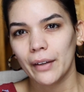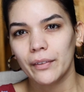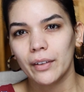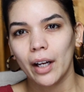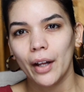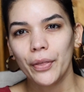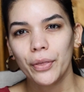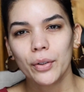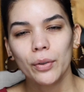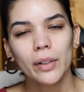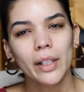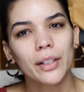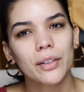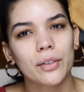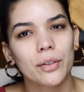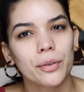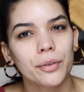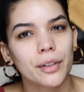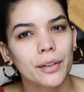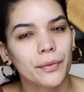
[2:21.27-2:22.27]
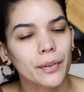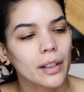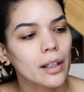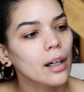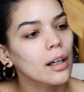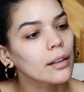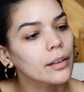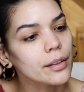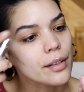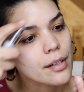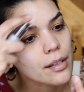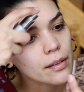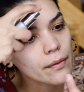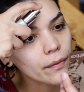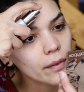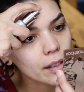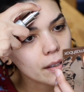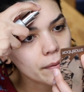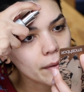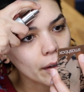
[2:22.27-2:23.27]
gone through like 2 different colors
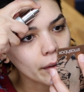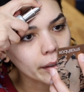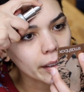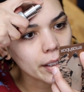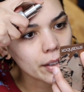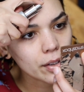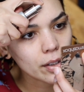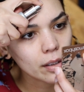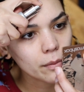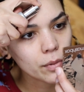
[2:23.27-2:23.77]
of this foundation.